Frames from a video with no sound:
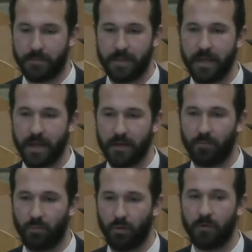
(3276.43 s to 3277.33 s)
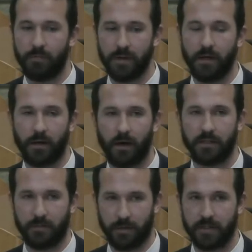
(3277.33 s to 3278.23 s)
It would be a
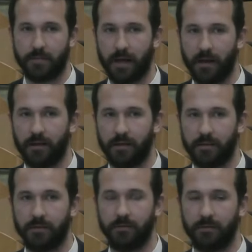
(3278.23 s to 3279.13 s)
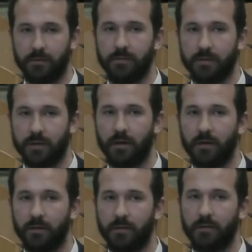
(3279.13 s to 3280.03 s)
cost in municipality to
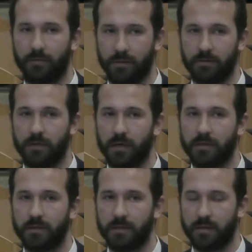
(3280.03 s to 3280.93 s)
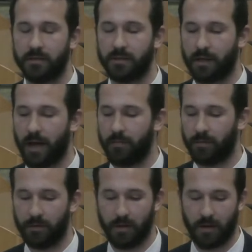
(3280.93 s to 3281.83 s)
install those charging stations, the
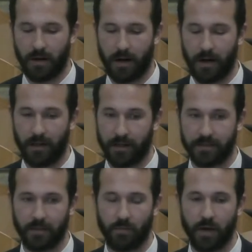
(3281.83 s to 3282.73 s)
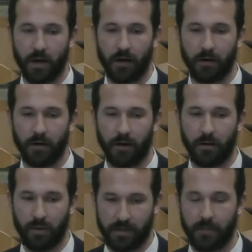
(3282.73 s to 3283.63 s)
capital. Like I said, we
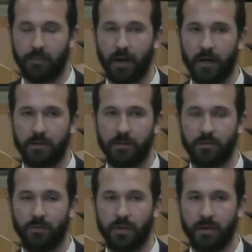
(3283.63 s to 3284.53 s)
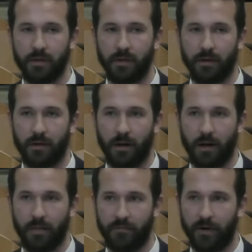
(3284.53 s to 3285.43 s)
did apply to the
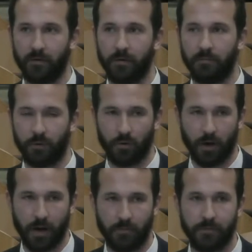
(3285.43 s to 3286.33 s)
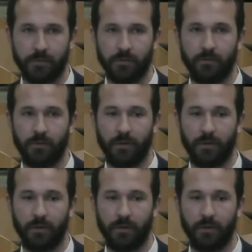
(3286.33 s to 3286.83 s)
federal program to